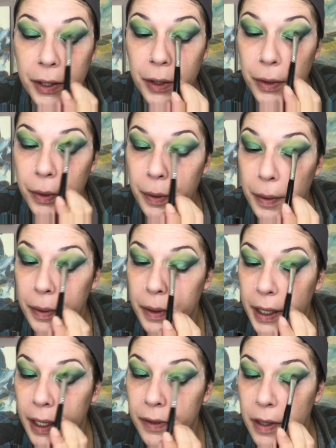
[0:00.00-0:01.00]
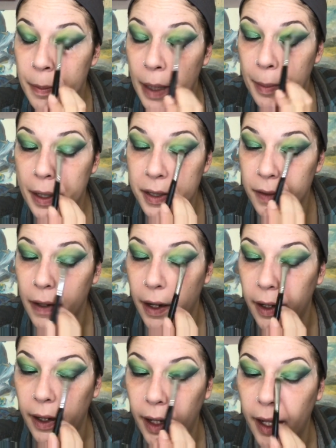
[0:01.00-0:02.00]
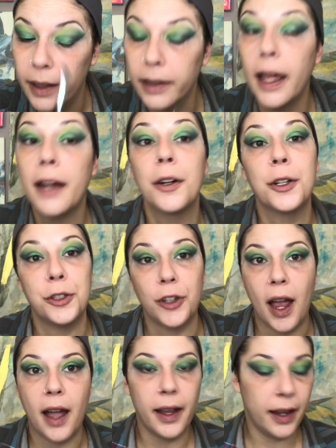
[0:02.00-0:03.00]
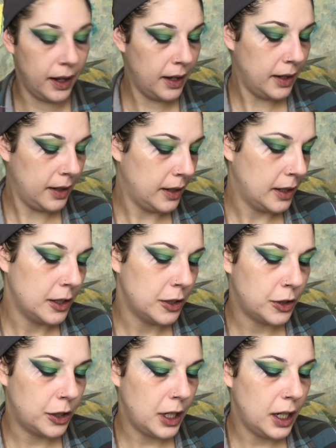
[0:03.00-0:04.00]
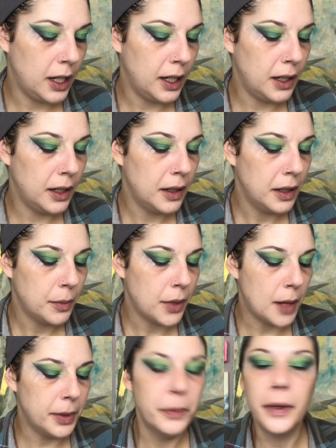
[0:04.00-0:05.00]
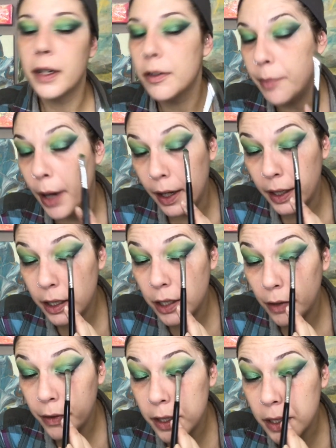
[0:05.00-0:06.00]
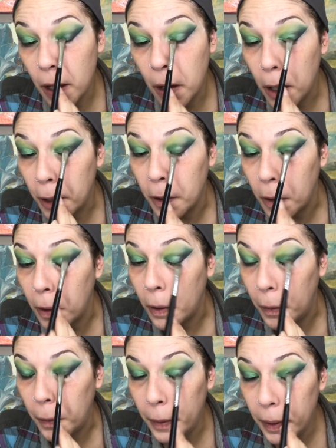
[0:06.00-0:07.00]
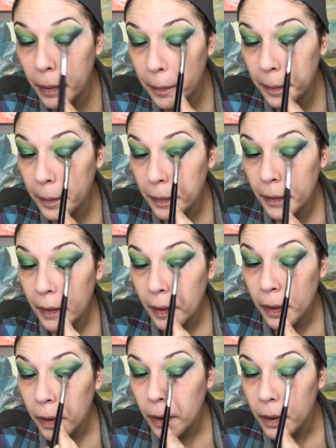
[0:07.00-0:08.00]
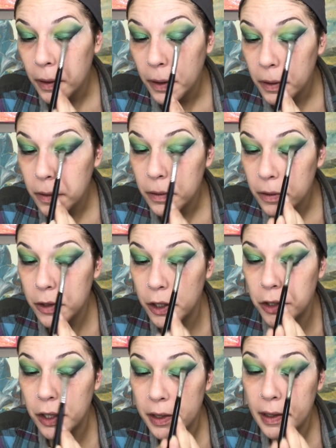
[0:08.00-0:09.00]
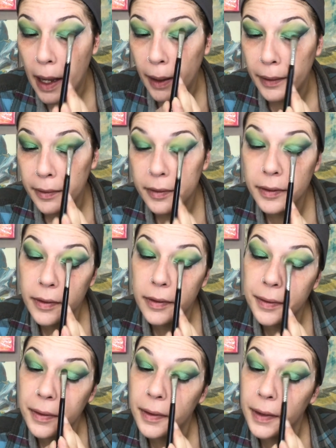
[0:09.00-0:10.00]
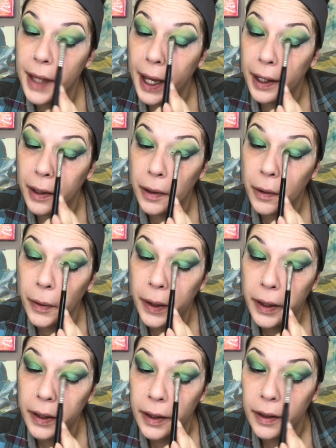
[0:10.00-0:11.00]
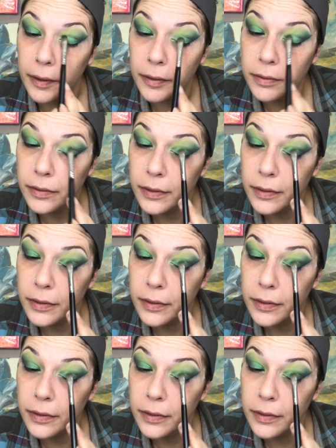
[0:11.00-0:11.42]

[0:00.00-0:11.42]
to give to my best friend and let her try. She probably wouldn't have bought any Jeffree Star on her own. She's just not that into it, and